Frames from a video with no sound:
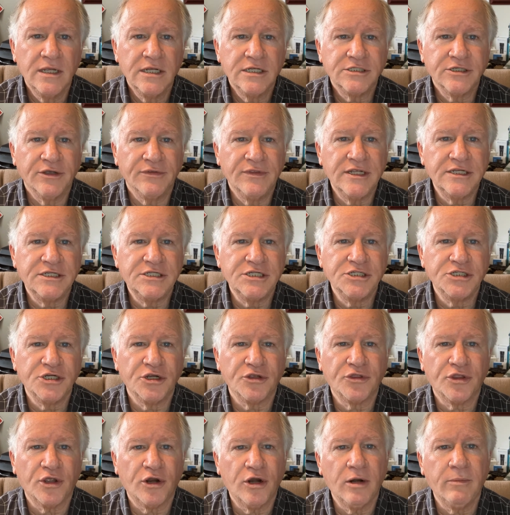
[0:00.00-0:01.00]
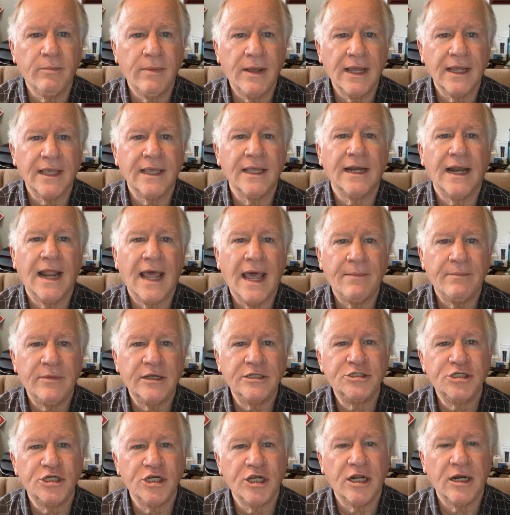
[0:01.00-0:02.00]
So this is your third bucket, how
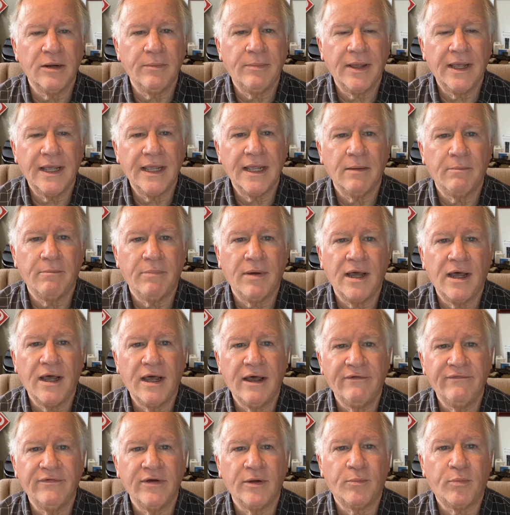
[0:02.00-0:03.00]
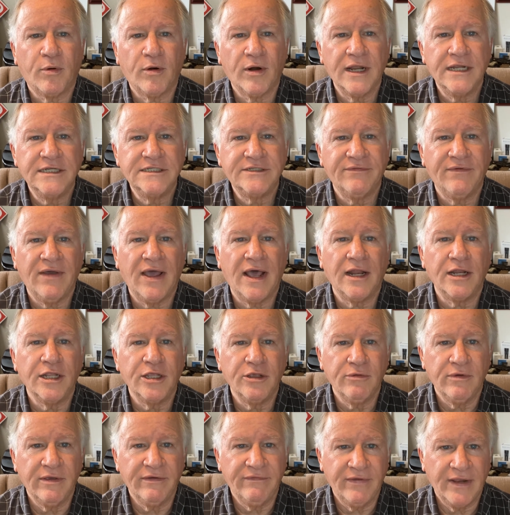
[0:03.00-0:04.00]
much you're going to pay above appraised
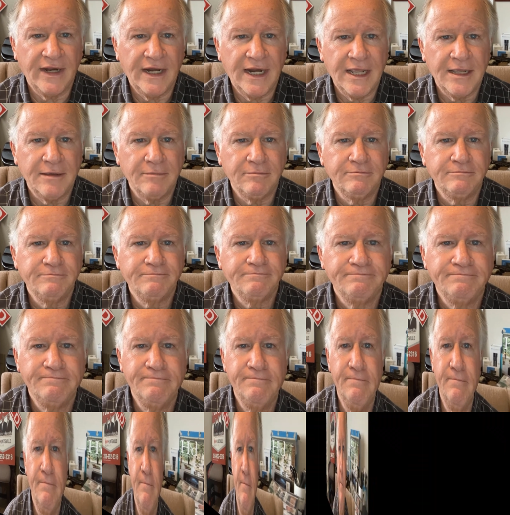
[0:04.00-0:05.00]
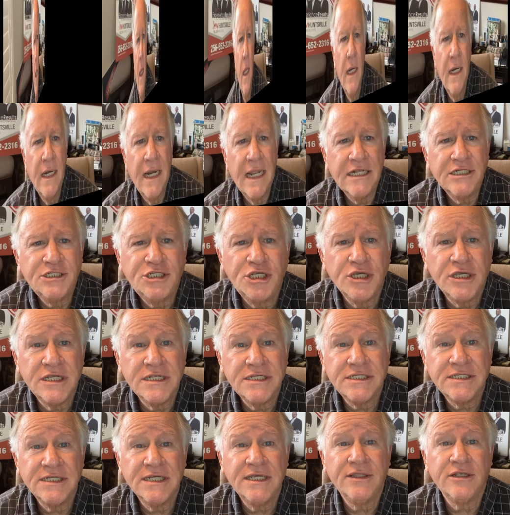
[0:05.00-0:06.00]
value, if any. Now, as you can
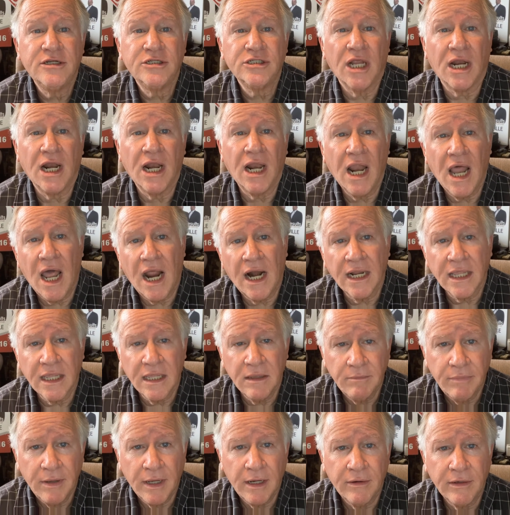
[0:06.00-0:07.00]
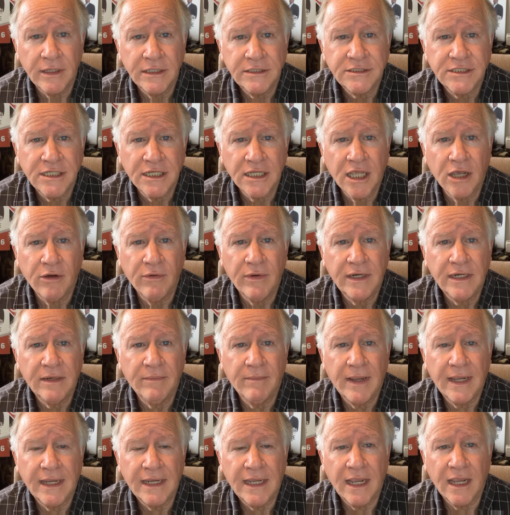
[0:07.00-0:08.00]
see, there's a lot of components that go into
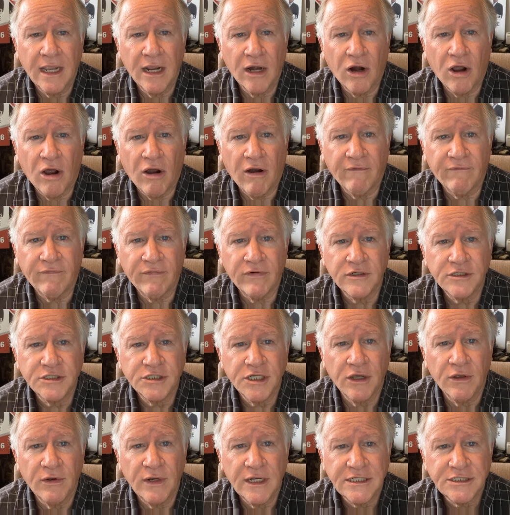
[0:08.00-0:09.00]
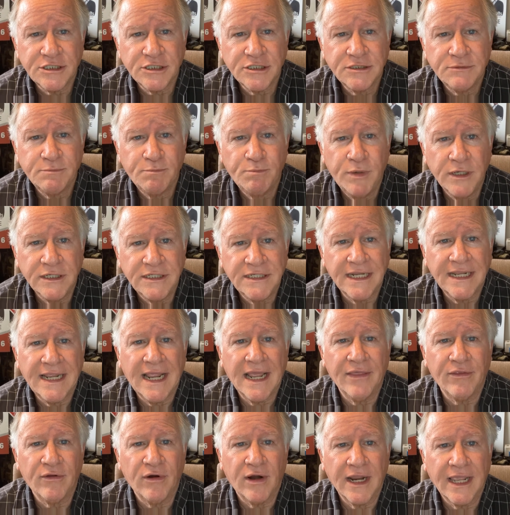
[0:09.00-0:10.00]
making an offer. So let's put
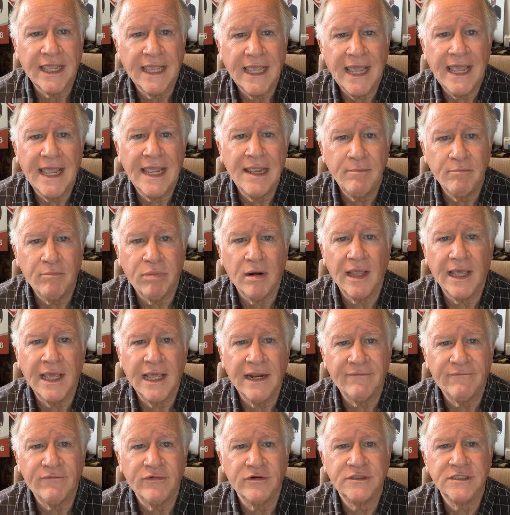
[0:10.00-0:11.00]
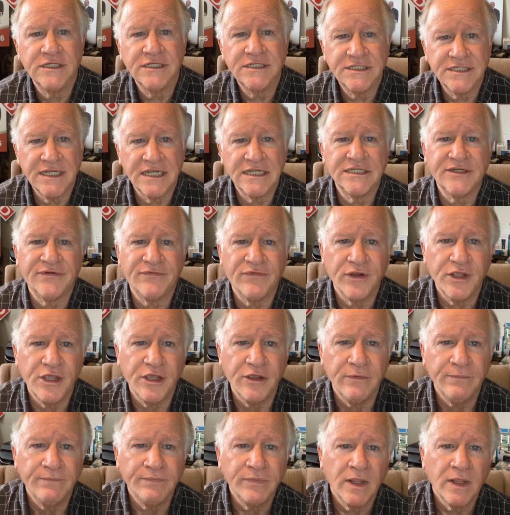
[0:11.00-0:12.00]
together a game plan for success for you.